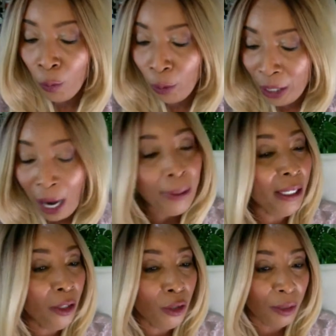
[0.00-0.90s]
We
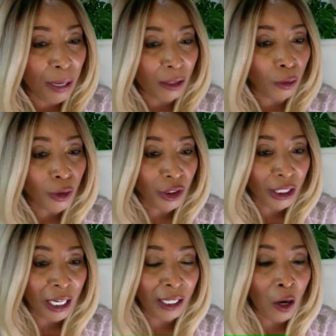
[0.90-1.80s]
normally use the
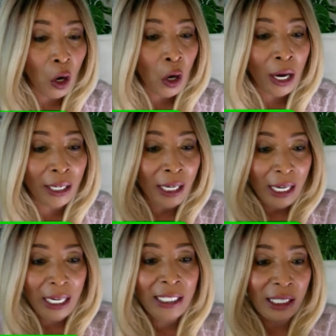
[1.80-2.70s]
bakuchiol oil
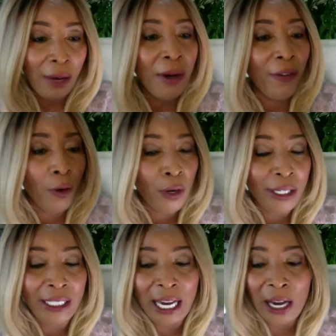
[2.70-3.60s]
in some of our
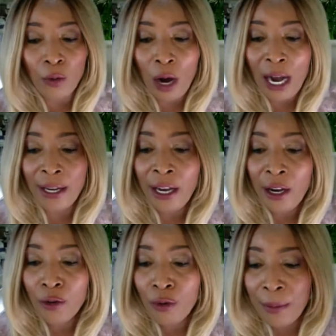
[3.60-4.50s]
DIY
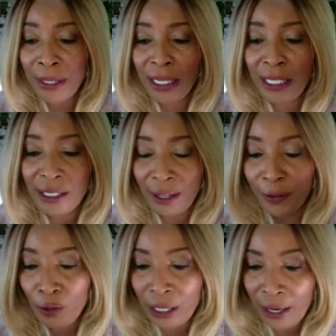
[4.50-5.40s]
remedies, if
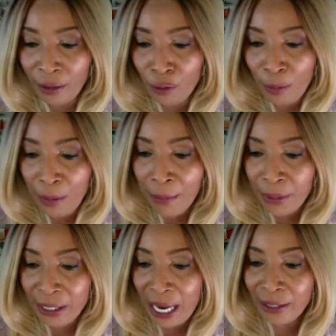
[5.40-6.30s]
you can
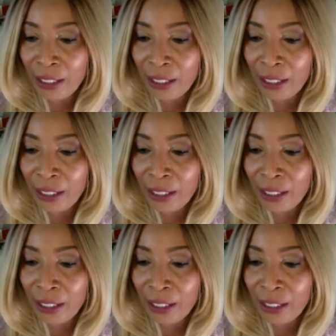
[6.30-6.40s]
remember that.